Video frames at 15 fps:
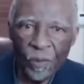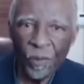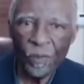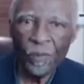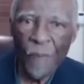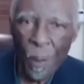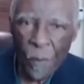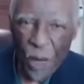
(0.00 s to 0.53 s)

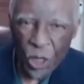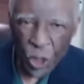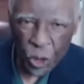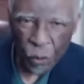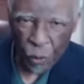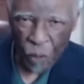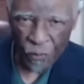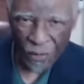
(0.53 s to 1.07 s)

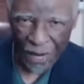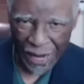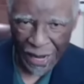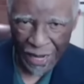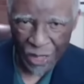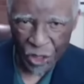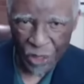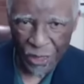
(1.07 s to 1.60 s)
membership of the
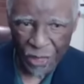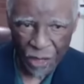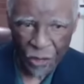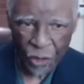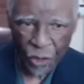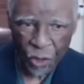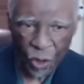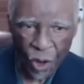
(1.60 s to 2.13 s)
ANC
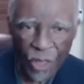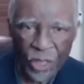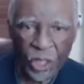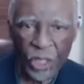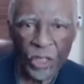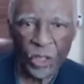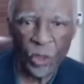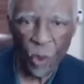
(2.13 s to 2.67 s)
does not
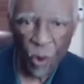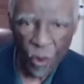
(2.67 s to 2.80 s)
consist